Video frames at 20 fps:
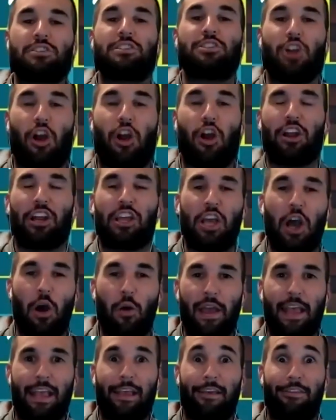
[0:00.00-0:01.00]
started
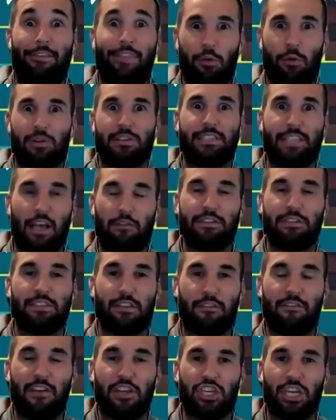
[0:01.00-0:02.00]
going and they were self
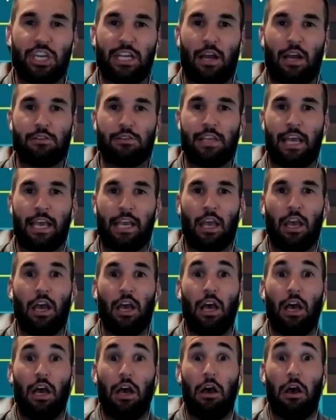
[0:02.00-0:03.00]
sufficient, I was like,
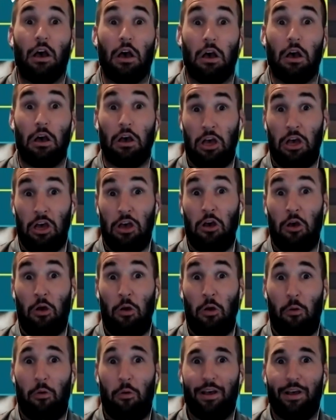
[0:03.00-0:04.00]
uh
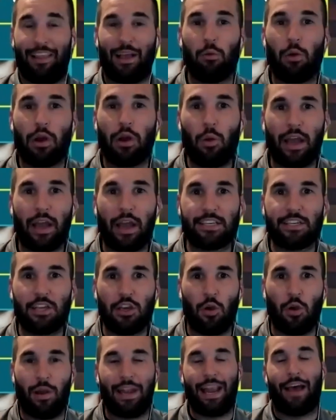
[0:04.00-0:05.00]
oh. Like, what do I
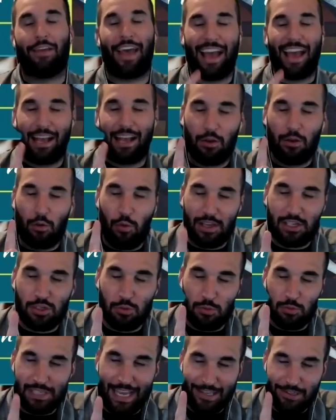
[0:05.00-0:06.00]
do? Now, that question
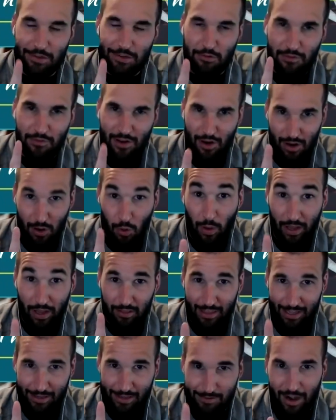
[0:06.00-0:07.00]
was answered very
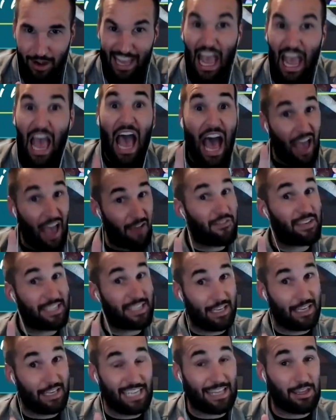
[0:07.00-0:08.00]
quickly, right? I
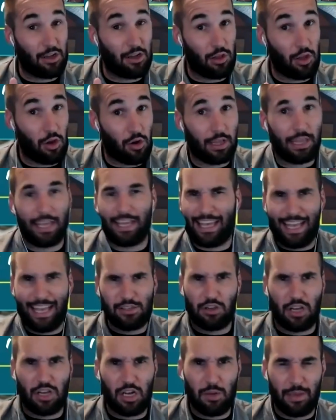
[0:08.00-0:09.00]
facilitate their learning, and kids
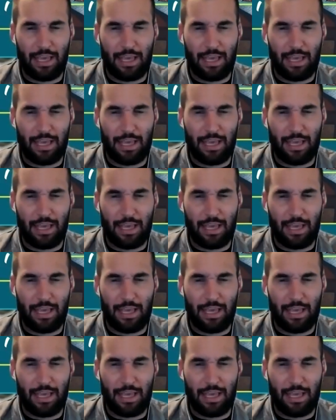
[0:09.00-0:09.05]
are going to be